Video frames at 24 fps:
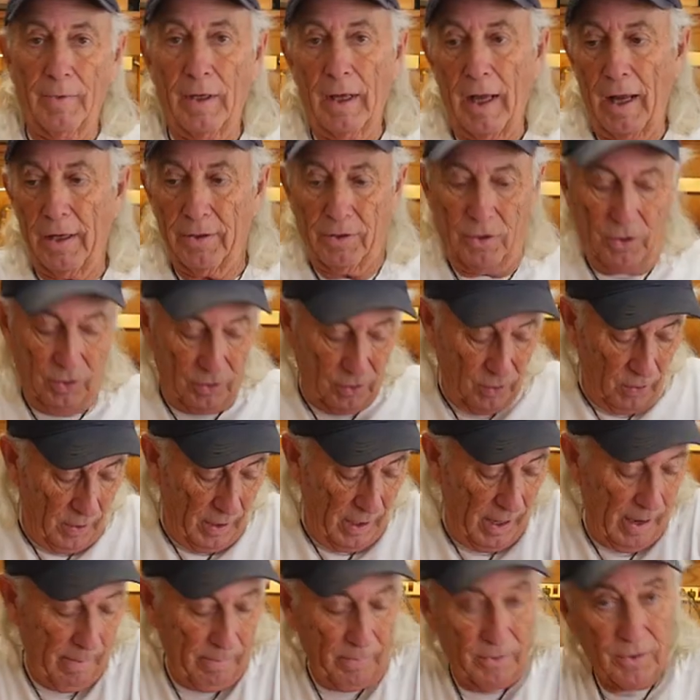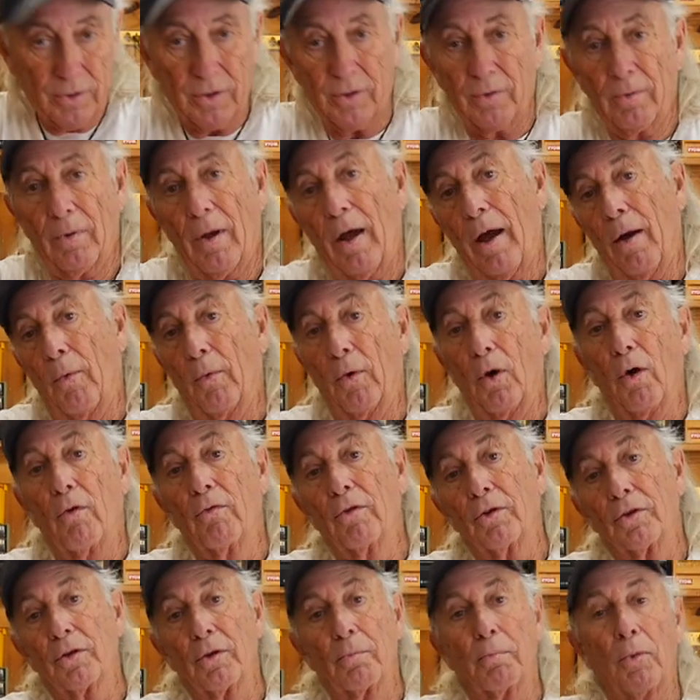As just so happens, I went
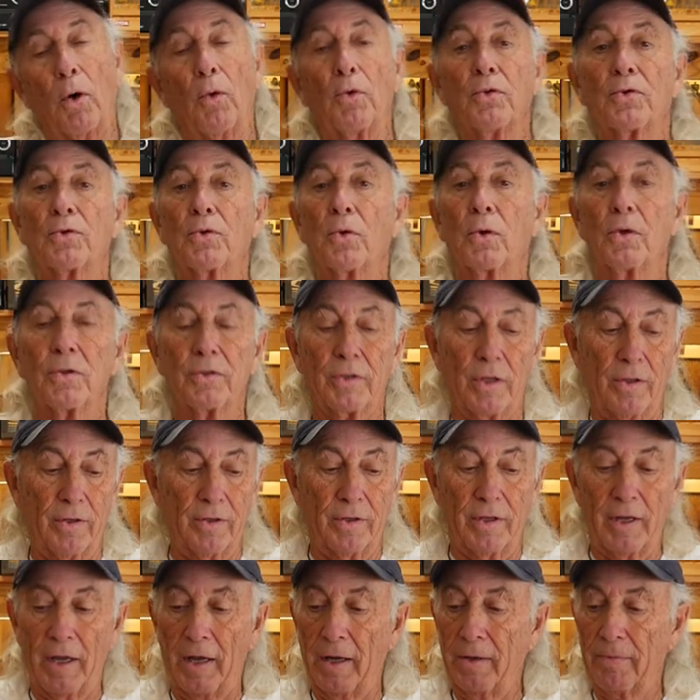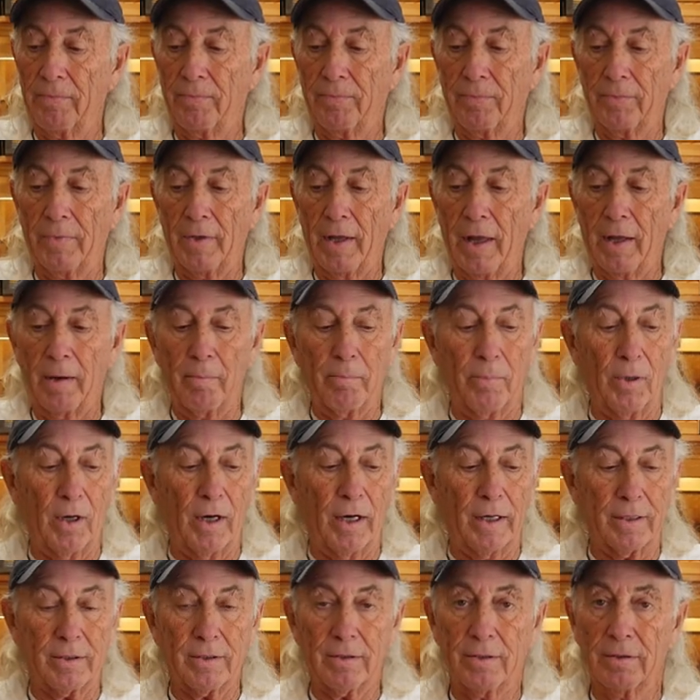over to both stores the other day and
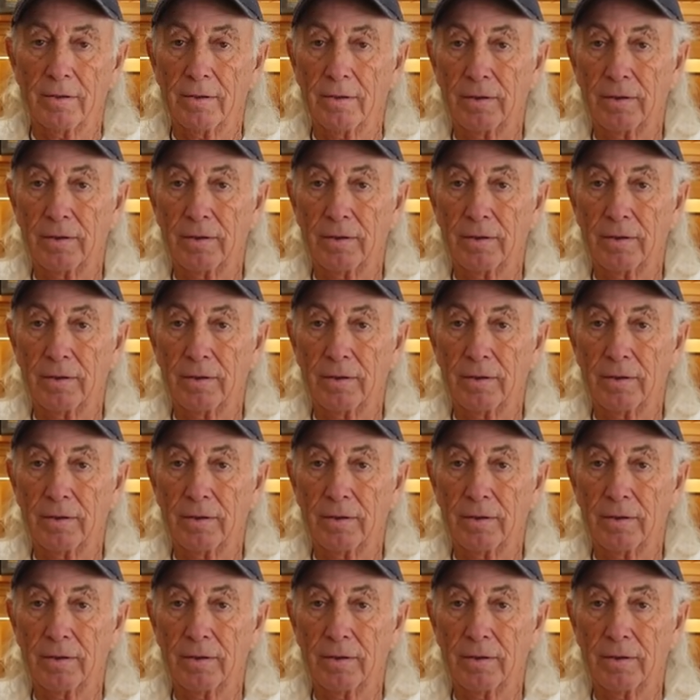bought